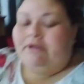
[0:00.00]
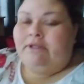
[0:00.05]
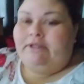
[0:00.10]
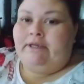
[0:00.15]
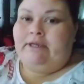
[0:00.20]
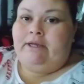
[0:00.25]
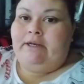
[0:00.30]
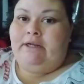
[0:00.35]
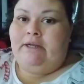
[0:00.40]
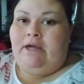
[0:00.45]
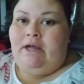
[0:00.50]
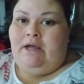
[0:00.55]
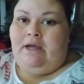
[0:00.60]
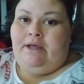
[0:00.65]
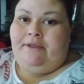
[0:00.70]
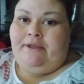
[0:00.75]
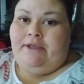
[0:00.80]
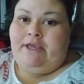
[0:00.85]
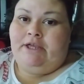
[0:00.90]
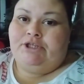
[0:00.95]
clean
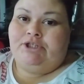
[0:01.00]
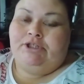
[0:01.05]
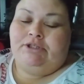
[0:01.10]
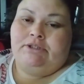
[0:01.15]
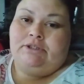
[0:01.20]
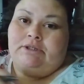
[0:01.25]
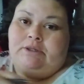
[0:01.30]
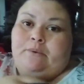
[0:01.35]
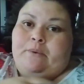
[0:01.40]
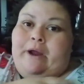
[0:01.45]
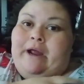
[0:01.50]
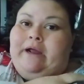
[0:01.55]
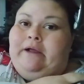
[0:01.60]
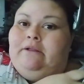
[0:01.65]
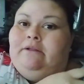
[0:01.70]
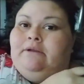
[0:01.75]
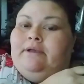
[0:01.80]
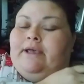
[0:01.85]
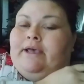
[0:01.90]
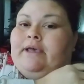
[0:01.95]
uh, the kitchen in a little
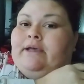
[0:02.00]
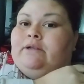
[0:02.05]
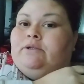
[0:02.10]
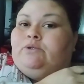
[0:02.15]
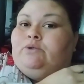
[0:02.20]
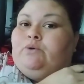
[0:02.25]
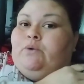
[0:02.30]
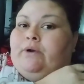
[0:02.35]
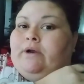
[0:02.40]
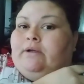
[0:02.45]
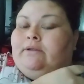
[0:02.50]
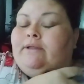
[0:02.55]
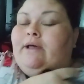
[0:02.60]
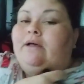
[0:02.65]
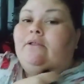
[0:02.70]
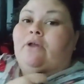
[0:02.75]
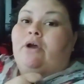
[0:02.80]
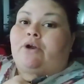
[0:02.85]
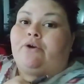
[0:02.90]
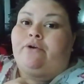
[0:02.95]
while and sort out
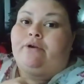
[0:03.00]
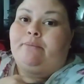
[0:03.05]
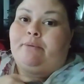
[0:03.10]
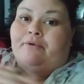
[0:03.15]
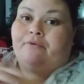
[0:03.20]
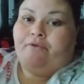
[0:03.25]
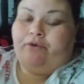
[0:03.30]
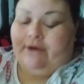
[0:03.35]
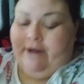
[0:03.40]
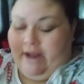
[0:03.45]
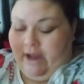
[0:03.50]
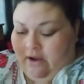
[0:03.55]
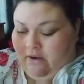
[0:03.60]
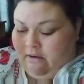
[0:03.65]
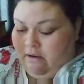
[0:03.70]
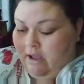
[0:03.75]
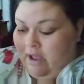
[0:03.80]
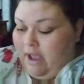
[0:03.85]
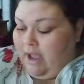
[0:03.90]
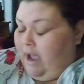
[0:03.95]
that laundry. But for now,
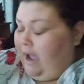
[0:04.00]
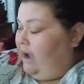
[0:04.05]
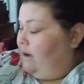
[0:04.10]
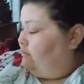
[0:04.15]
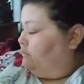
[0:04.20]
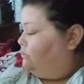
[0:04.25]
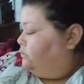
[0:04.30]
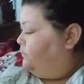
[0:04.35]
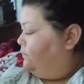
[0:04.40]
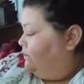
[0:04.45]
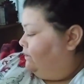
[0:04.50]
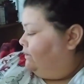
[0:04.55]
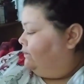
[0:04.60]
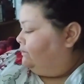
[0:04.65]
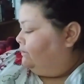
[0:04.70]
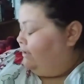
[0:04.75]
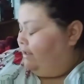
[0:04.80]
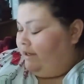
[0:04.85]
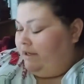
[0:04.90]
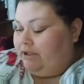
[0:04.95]
I was doing
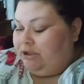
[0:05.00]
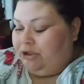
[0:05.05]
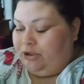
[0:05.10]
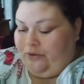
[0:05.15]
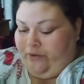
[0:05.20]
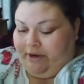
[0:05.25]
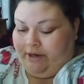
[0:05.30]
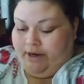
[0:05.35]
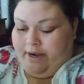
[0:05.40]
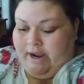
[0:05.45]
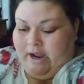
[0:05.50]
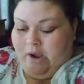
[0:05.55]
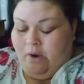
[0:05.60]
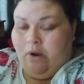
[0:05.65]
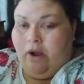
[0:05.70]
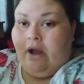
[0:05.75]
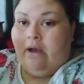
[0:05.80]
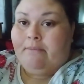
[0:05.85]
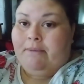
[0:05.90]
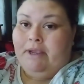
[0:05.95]
these lists right now.
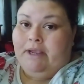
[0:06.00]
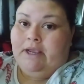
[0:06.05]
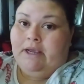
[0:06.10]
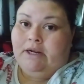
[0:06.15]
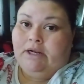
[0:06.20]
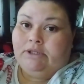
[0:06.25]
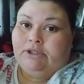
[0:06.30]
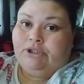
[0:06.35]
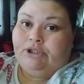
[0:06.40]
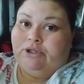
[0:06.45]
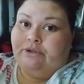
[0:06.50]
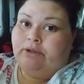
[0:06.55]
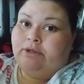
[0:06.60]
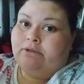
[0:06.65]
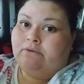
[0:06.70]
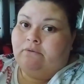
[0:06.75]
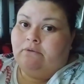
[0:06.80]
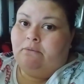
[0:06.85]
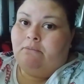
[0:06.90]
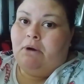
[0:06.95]
I'm making a to do
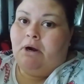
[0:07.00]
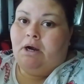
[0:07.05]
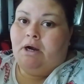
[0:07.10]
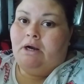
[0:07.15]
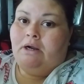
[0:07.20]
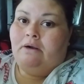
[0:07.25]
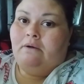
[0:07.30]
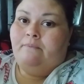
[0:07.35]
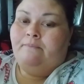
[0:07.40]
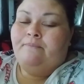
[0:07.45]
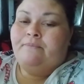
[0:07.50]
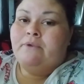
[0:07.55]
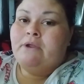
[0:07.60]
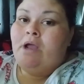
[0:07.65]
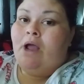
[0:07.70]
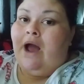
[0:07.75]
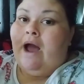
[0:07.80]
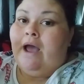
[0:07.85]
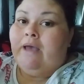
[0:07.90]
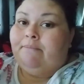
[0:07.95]
list for tomorrow.
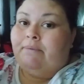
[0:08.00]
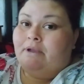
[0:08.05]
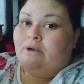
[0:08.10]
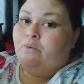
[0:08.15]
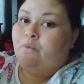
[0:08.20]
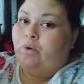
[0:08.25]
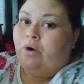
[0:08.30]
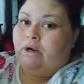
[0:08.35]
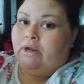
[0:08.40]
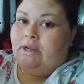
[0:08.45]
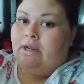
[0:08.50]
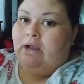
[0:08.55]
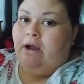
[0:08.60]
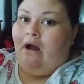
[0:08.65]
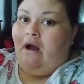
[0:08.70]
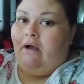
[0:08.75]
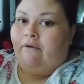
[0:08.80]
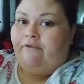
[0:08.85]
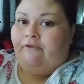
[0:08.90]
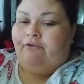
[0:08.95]
I've been working
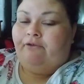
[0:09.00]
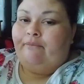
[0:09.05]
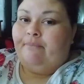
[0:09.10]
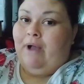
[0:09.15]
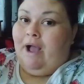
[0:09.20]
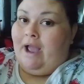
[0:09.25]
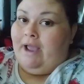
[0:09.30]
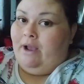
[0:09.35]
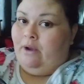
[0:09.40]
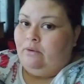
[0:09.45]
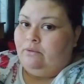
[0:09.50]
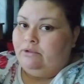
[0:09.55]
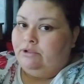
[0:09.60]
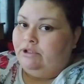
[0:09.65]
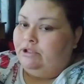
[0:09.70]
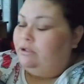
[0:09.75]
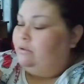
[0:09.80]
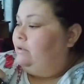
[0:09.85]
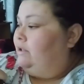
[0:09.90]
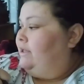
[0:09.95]
off of my own to
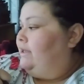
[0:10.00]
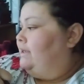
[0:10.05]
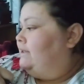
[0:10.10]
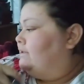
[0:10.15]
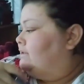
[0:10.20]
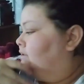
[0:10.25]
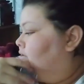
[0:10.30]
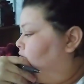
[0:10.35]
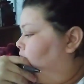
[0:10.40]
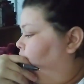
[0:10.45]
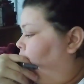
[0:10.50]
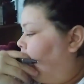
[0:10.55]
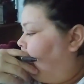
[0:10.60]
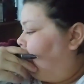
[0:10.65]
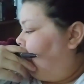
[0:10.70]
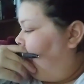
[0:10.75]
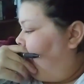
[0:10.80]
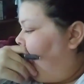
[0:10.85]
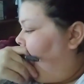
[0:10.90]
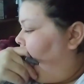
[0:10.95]
do list for
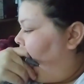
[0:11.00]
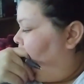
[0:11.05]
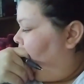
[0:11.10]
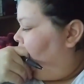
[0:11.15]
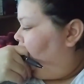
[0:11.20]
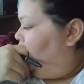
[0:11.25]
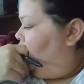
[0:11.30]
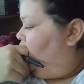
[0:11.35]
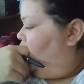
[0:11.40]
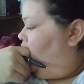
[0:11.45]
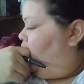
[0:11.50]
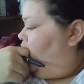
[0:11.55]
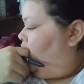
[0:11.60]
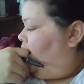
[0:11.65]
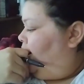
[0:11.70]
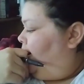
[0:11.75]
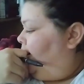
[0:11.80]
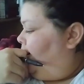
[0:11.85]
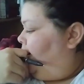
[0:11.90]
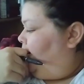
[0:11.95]
today,
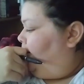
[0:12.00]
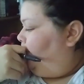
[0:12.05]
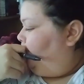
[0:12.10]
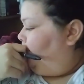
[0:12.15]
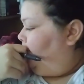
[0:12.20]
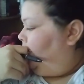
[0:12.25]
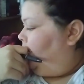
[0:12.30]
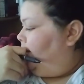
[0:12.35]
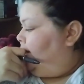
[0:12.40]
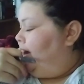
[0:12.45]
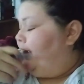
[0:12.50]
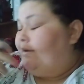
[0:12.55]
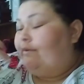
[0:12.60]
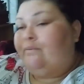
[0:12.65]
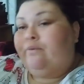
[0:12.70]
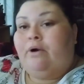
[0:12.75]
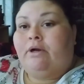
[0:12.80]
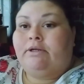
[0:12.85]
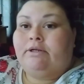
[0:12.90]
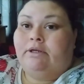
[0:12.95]
um, and I
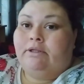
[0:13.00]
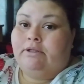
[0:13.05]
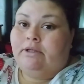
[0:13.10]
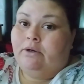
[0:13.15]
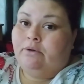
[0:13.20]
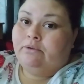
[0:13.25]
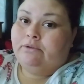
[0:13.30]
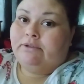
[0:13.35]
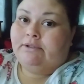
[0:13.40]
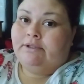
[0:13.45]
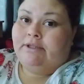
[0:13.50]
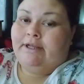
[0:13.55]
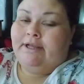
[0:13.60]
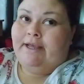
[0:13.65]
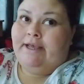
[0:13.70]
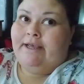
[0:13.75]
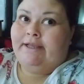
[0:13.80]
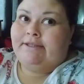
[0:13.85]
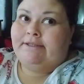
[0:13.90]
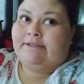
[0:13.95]
worked on those
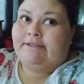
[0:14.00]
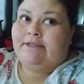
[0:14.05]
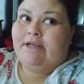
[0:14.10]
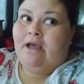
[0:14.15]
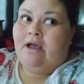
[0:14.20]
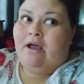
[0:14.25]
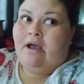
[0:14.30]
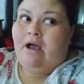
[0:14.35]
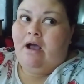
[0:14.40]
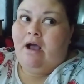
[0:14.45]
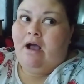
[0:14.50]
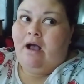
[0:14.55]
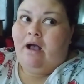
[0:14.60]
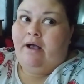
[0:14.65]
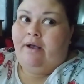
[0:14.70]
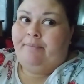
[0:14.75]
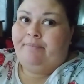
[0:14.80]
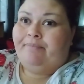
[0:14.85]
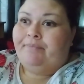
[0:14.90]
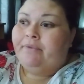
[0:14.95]
lists.
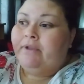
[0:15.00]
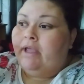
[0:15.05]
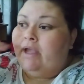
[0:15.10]
Um,